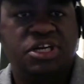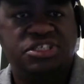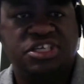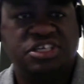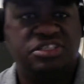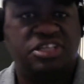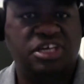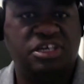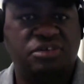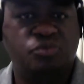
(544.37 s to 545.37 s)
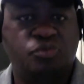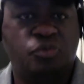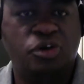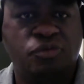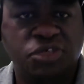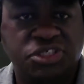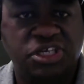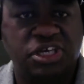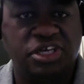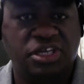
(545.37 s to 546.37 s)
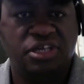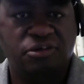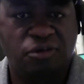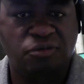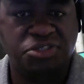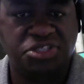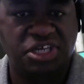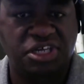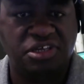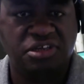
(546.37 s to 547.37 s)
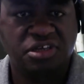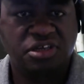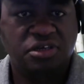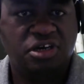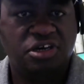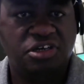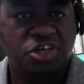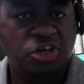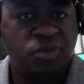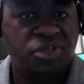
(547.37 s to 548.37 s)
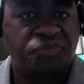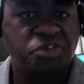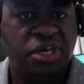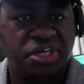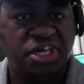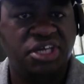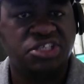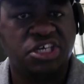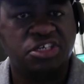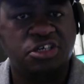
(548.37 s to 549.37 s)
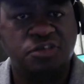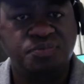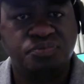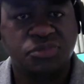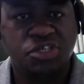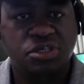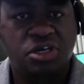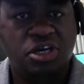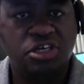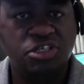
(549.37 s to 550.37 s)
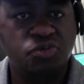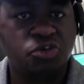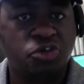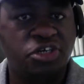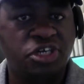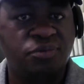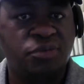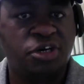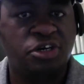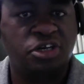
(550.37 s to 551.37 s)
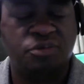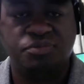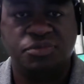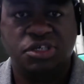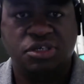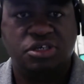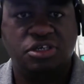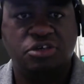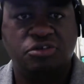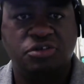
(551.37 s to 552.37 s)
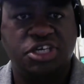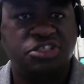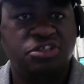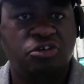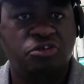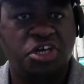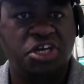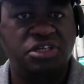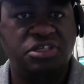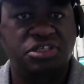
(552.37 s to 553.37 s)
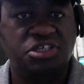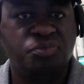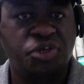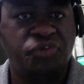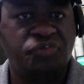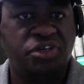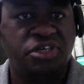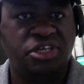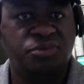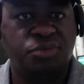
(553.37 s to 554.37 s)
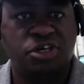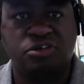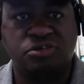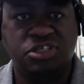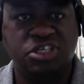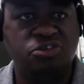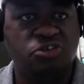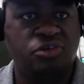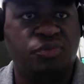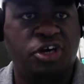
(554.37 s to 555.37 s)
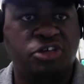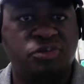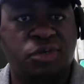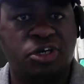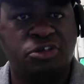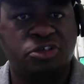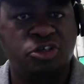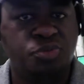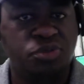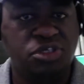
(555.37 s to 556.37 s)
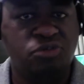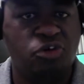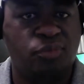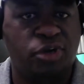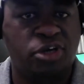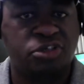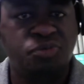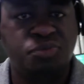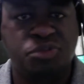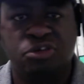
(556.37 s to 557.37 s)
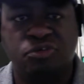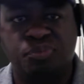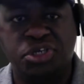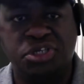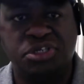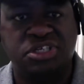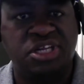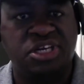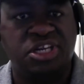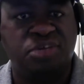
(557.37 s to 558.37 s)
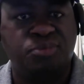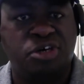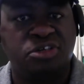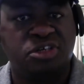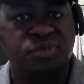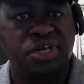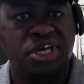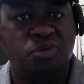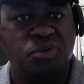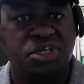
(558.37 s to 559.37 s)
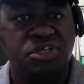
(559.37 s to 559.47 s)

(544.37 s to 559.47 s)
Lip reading: same time, one would say, normally if you got Dez out there, you would throw the damn ball up, and Dez would go get it and he'll compete for the damn ball. He throwing the ball to Amari Cooper. He wanted Amari Cooper to go compete and get that damn ball and come down with it.